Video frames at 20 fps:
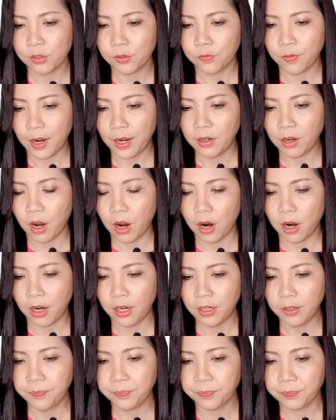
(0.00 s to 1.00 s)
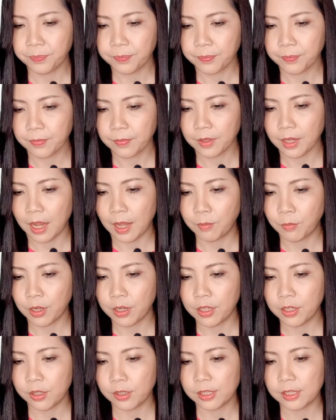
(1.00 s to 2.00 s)
to find R, I'm
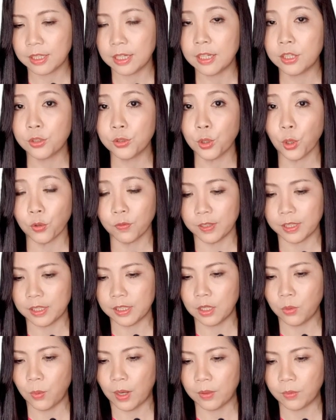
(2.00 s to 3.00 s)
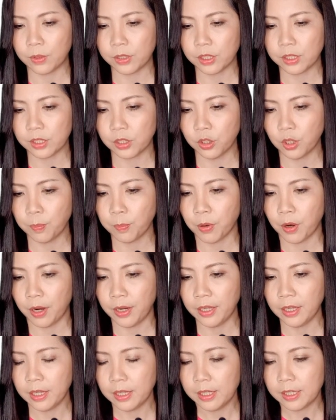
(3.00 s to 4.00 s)
going to use T2 over T1, which is
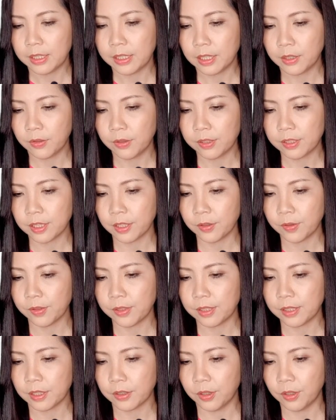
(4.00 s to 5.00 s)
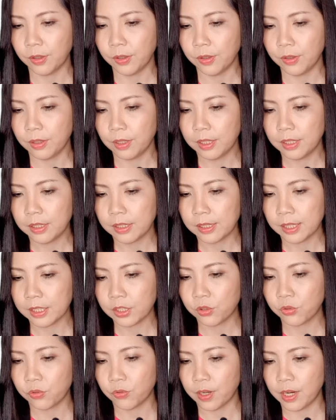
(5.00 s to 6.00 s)

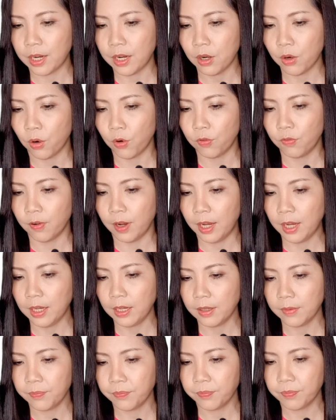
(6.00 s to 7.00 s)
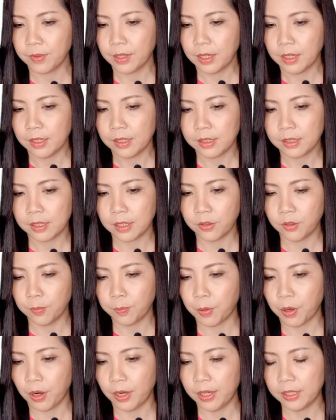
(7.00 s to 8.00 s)
0.00063 over
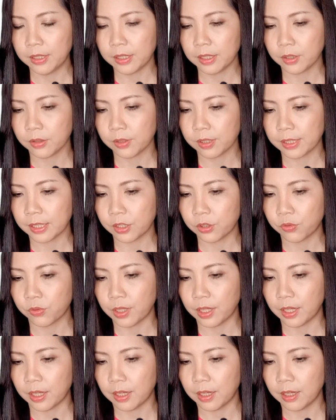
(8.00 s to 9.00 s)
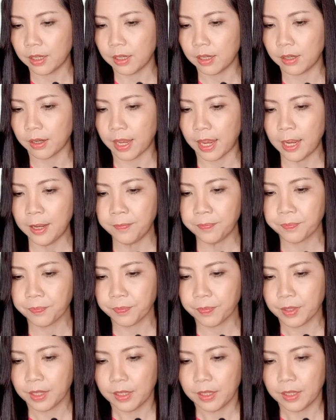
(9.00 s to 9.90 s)
0.063, okay?